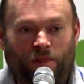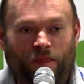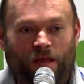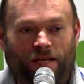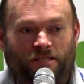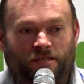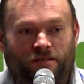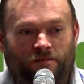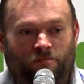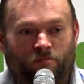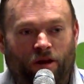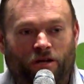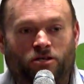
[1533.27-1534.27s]

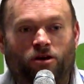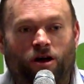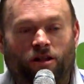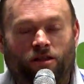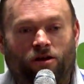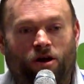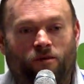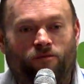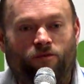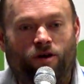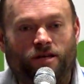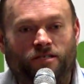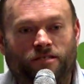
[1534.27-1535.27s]
that's been a shot in the arm
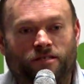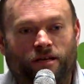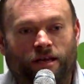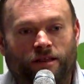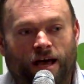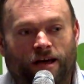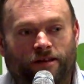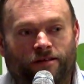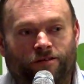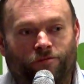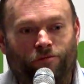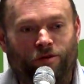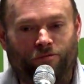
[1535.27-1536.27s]
for us, that
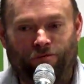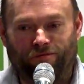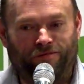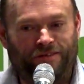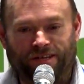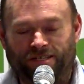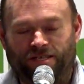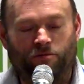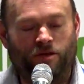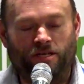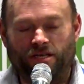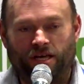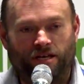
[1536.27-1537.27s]
we've seen some of
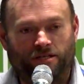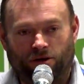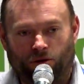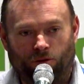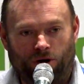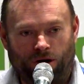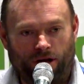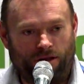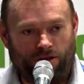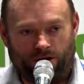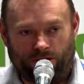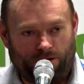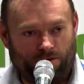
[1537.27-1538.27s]
these kids go on.
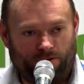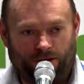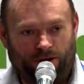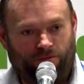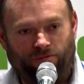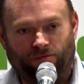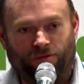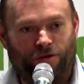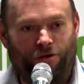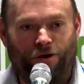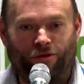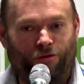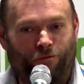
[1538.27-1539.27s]

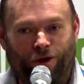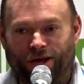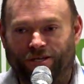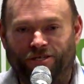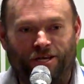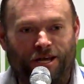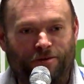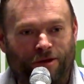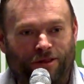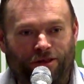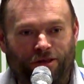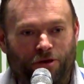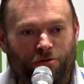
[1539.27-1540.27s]
They're on the range team
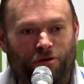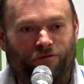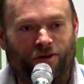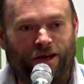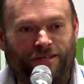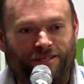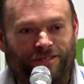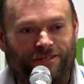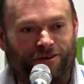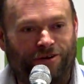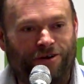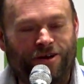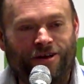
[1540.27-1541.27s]
at the U of S.
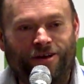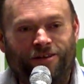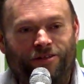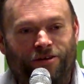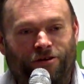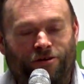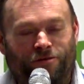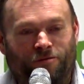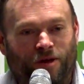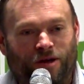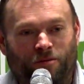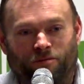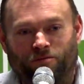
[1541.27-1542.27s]
So
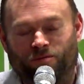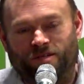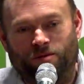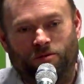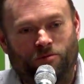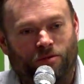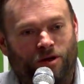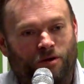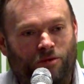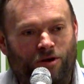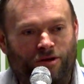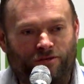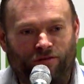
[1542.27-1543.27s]
some of them become
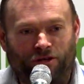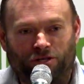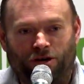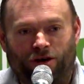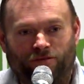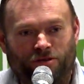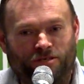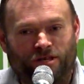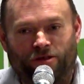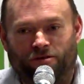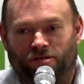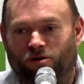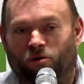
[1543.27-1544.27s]
conservation officers.
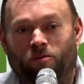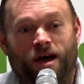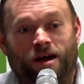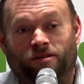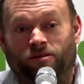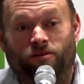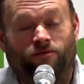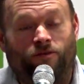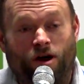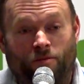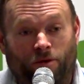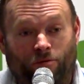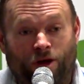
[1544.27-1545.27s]
Others go back to the
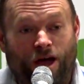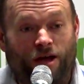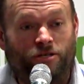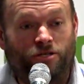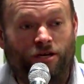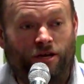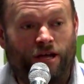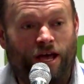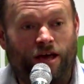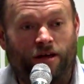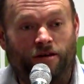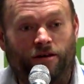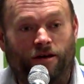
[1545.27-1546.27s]
farm and ranch and
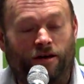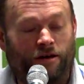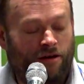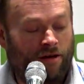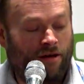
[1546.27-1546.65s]
are